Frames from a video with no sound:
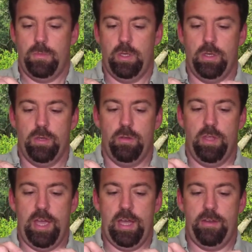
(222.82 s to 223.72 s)
You can do
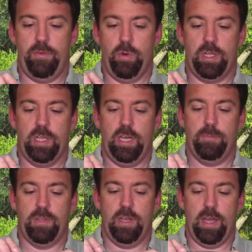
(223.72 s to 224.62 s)
that if you want to clean
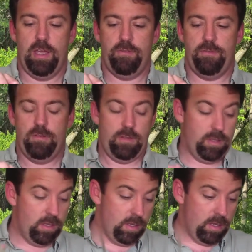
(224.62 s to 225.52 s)
up the knife.
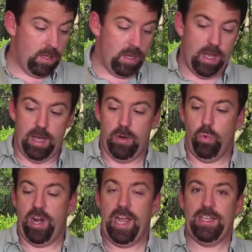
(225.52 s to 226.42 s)
Uh,
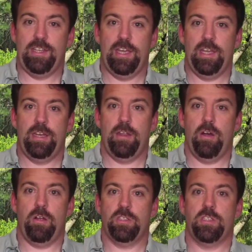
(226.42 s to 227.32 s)
what I did
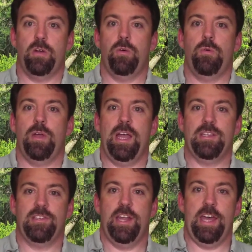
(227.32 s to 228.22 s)
also
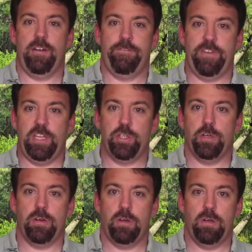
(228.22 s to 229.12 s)
as an added
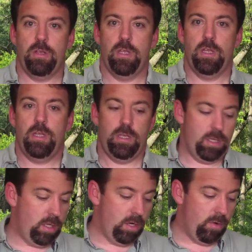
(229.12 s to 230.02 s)
feature,
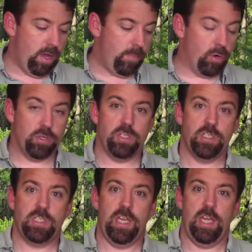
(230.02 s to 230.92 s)
you know, I
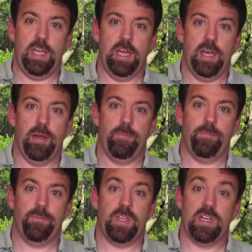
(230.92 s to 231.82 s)
purchased a um,
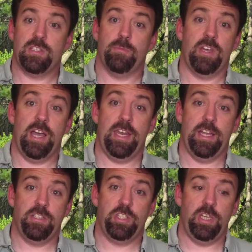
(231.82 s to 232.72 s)
custom
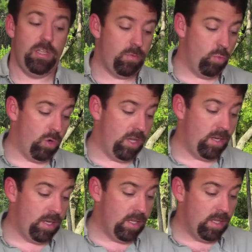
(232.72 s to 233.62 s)
Kydex sheath,
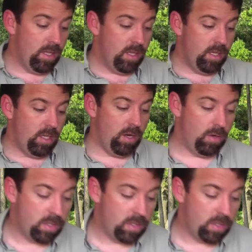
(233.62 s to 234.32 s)
one, you know,